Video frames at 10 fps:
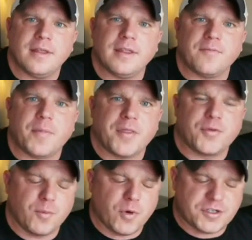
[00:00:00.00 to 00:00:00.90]
they've been
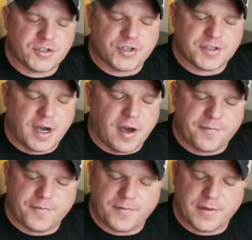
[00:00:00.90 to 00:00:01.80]
through more
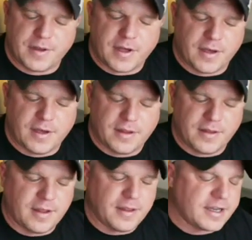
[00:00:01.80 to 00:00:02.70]
stuff and
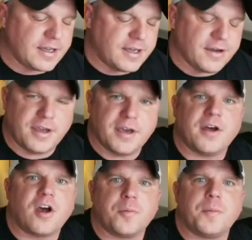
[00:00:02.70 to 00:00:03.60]
they can kill you in
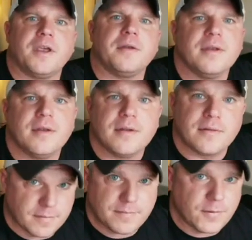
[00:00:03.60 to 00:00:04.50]
a heartbeat.
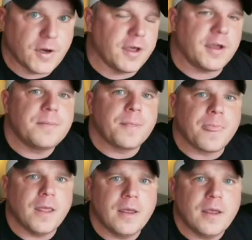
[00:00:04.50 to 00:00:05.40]
Really.
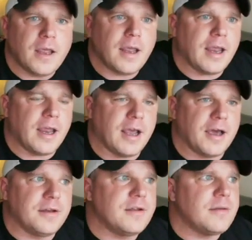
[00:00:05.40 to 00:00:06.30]

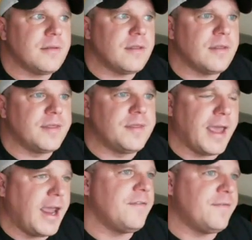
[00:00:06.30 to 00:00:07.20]
And
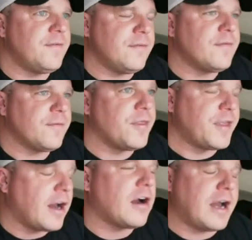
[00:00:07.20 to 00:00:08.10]

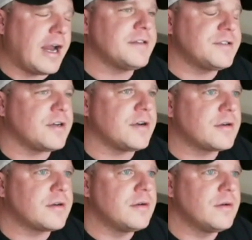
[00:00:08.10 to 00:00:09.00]
their answer
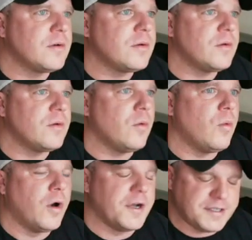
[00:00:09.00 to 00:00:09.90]

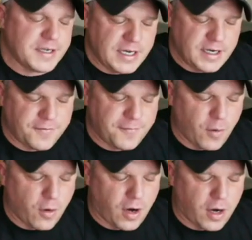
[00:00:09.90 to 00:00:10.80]
was a need
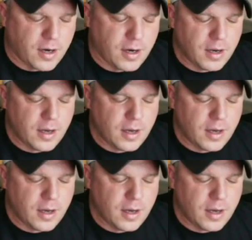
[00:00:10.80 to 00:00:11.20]
for